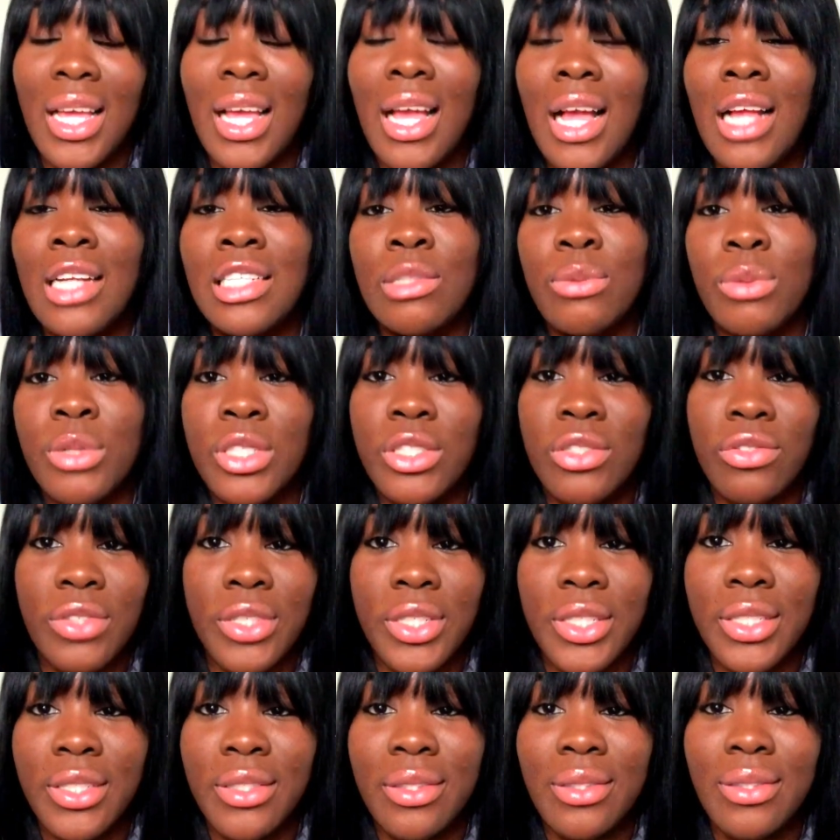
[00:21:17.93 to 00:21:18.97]
I just want to
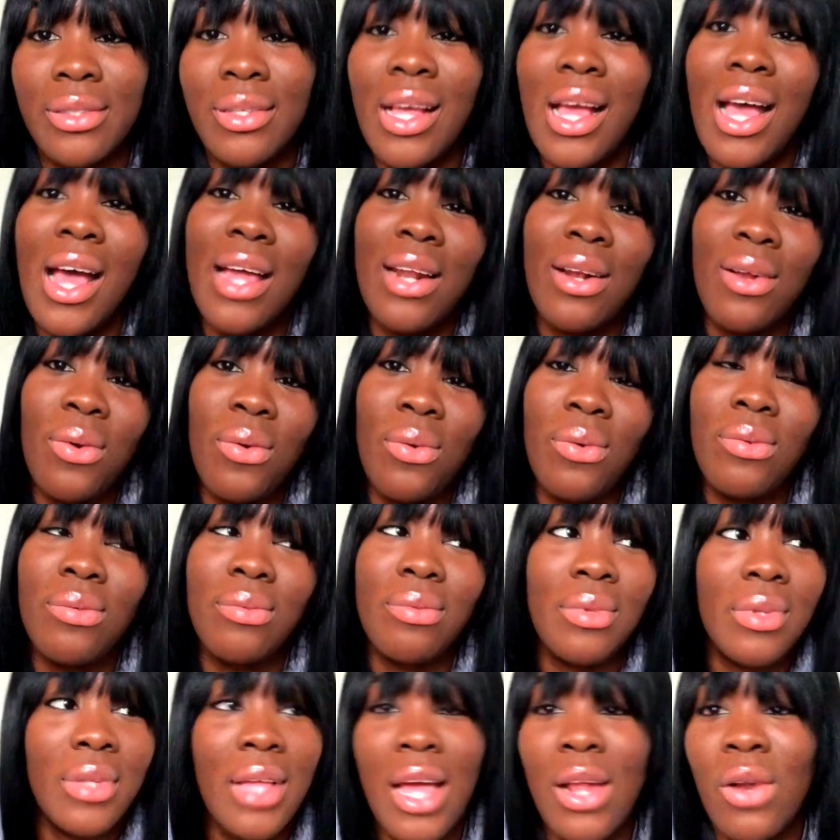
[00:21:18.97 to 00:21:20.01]
drink. I
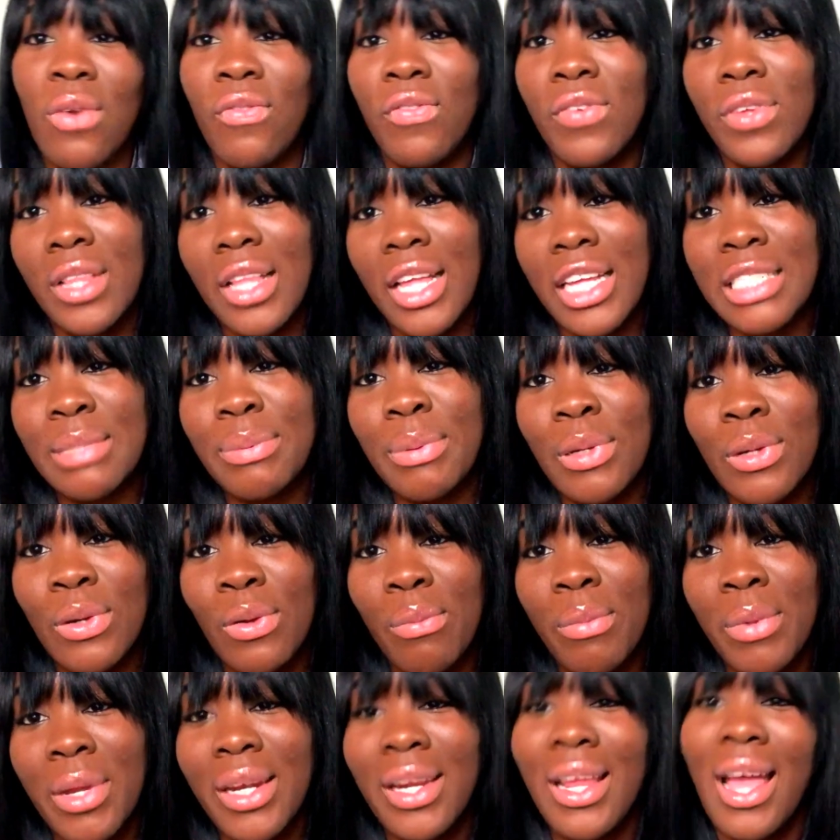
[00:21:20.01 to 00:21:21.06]
don't feel like spending no
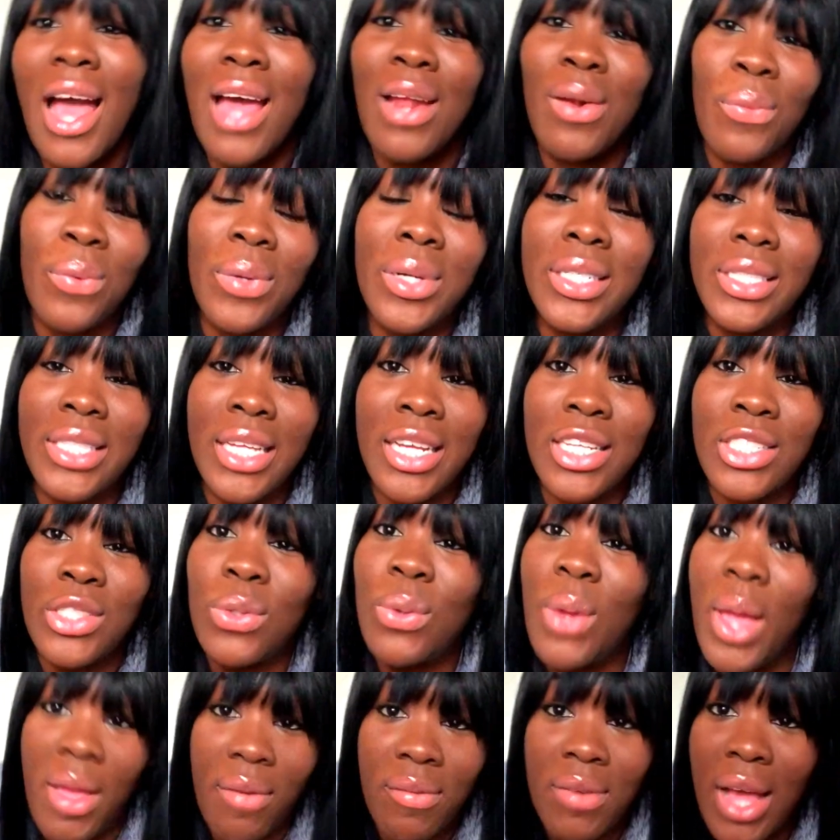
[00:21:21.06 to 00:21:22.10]
money. I don't want to dance. You
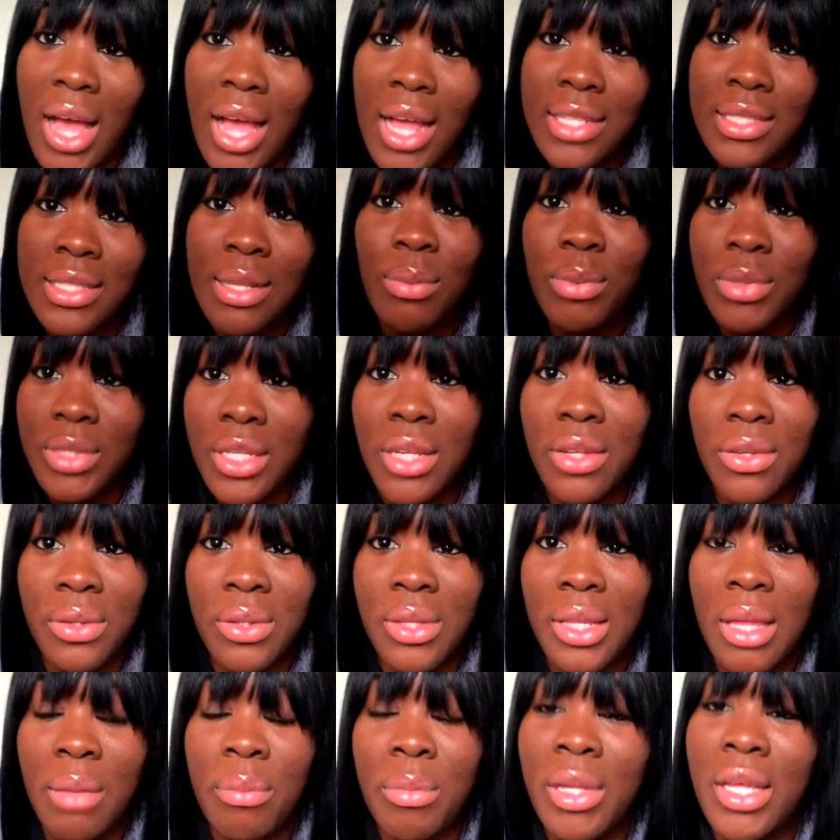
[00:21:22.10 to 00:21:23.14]
have guys that will tell you
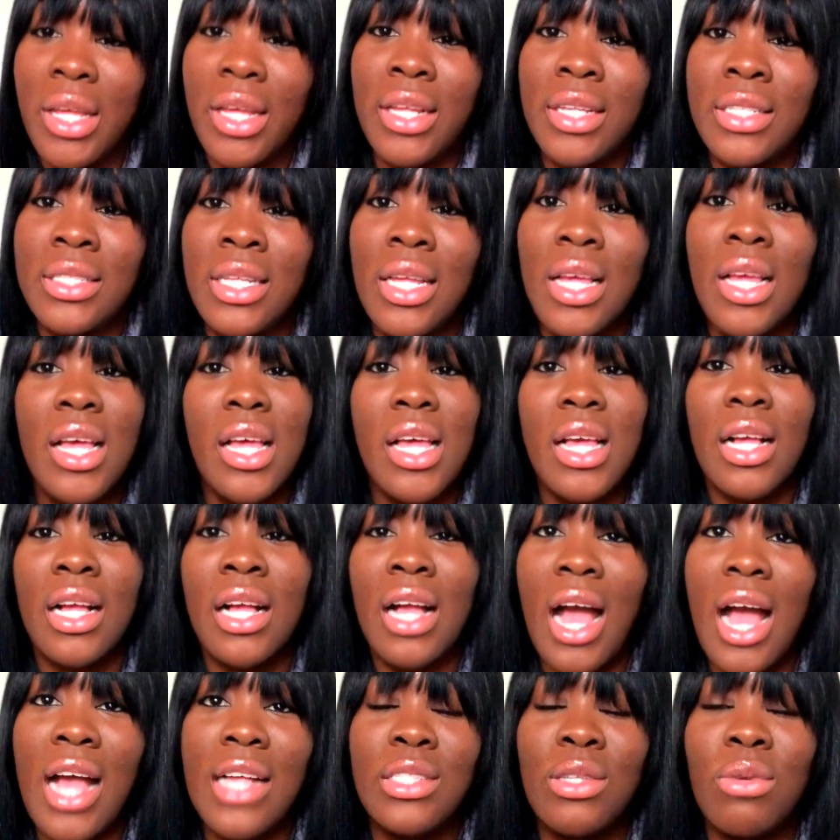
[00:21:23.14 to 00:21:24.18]
that because
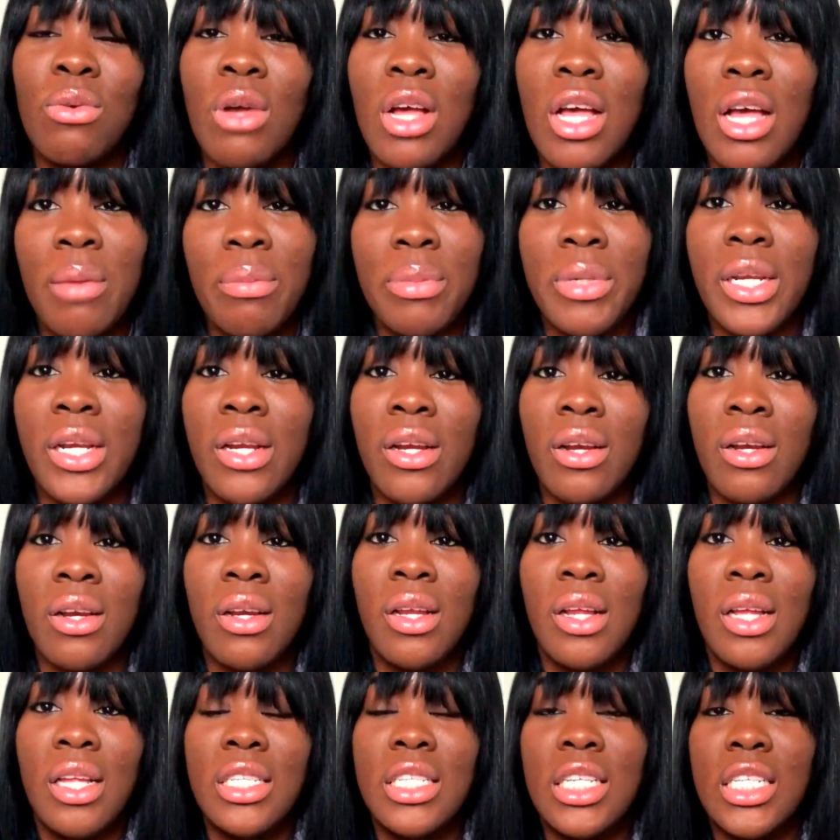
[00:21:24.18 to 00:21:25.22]
guys don't come near
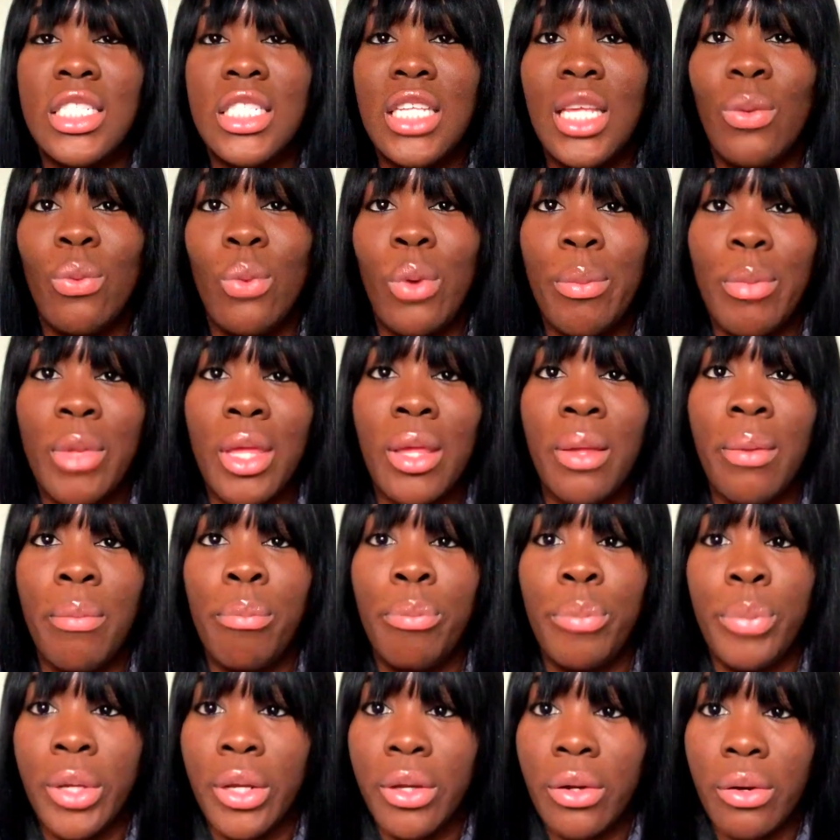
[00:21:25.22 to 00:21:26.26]
to see women
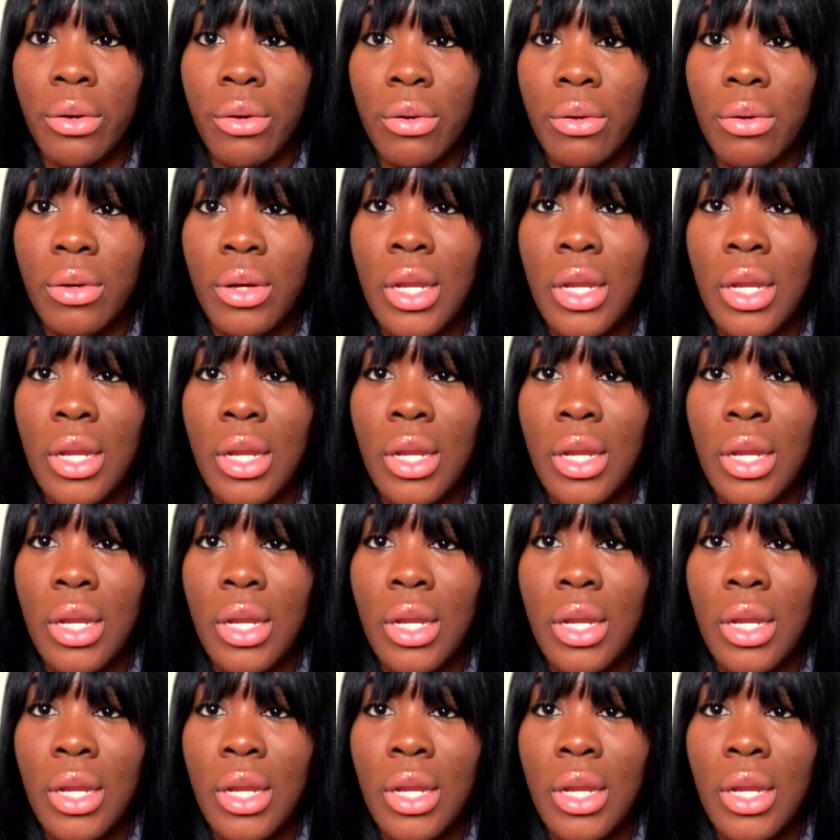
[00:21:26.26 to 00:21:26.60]
bicker.